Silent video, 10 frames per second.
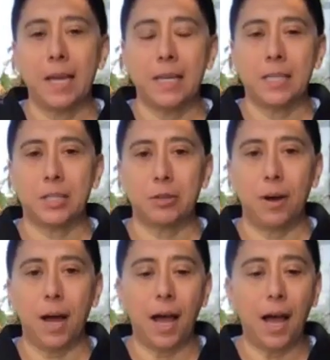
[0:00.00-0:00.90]

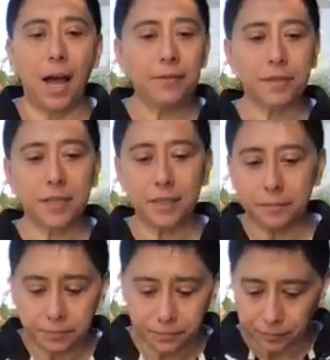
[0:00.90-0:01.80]
So after
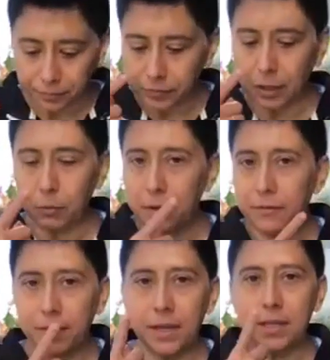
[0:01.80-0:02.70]
we
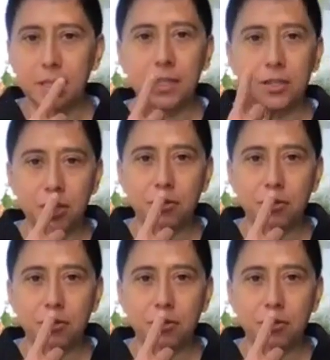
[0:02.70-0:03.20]
finish the 3